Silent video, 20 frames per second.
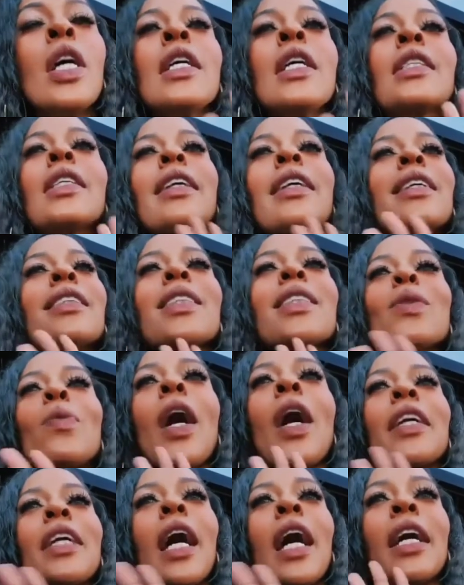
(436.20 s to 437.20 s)
yeah, See, this is
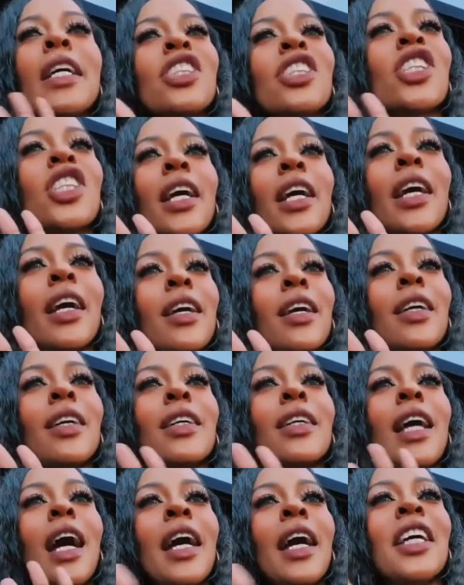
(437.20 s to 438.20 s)
why y'all ain't shit. And
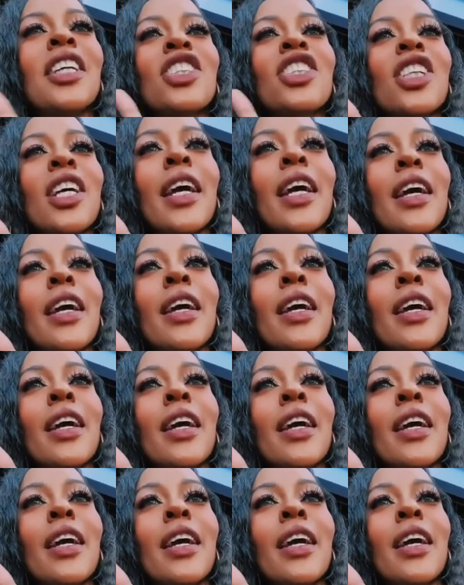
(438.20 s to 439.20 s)
y'all the DJ shit. like,
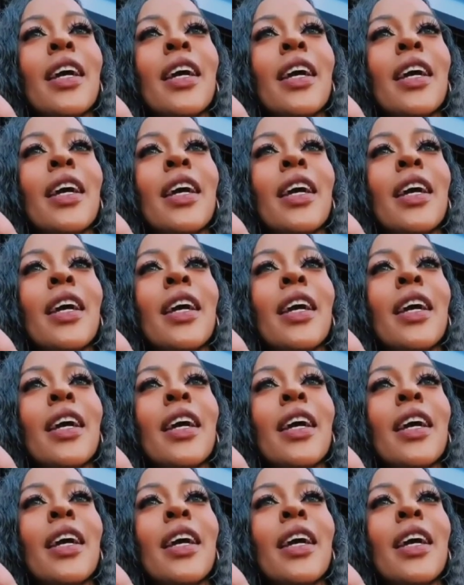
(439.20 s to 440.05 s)
oh yeah,